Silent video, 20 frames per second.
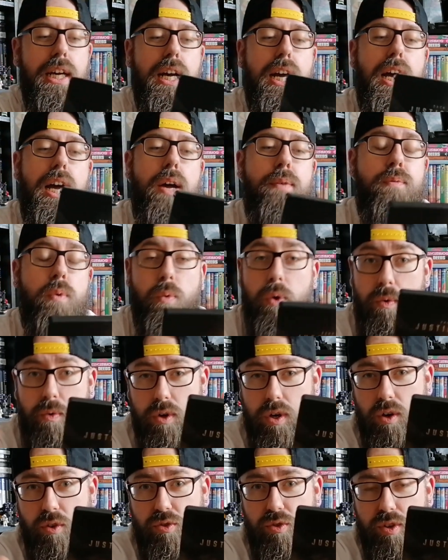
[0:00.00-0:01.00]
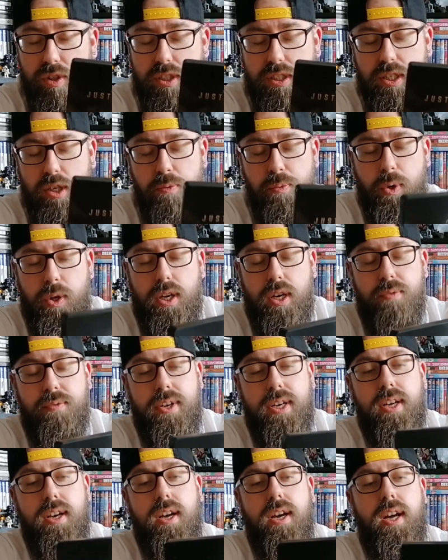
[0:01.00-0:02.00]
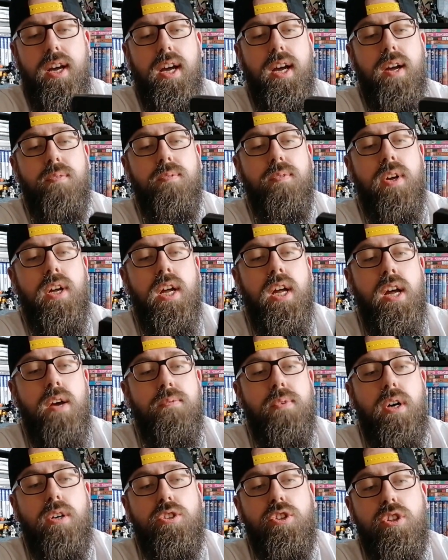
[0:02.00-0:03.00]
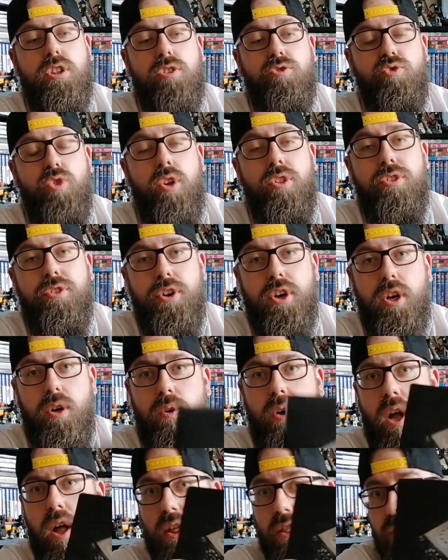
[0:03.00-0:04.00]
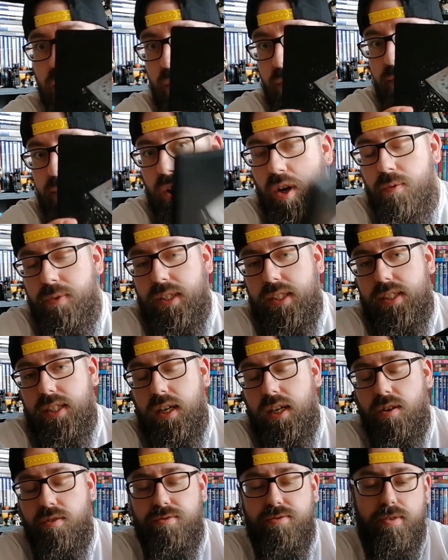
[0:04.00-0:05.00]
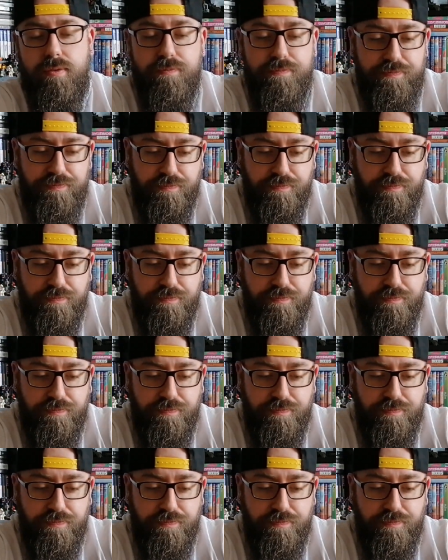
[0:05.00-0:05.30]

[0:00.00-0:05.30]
We will go through the Steelbook in a minute, but I'll just run through the film itself.